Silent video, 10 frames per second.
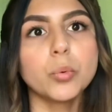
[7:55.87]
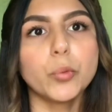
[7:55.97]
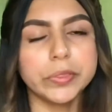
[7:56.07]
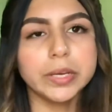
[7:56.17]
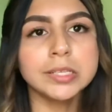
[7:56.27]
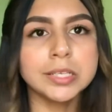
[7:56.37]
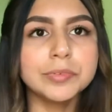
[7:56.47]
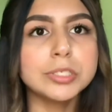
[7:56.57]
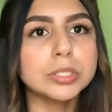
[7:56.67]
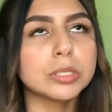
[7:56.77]
When they
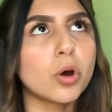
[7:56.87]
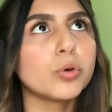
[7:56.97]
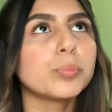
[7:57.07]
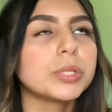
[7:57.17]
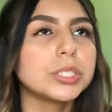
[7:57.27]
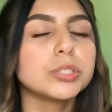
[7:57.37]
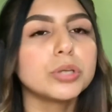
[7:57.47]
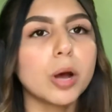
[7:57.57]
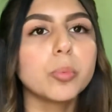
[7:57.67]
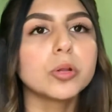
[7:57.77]
leave you alone, please do
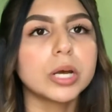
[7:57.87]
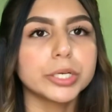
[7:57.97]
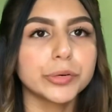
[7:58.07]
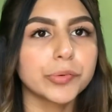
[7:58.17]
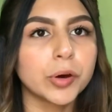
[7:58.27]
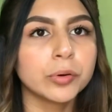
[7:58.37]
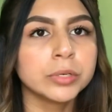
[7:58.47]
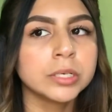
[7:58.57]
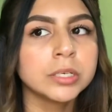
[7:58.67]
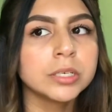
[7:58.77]
not pull out your phone.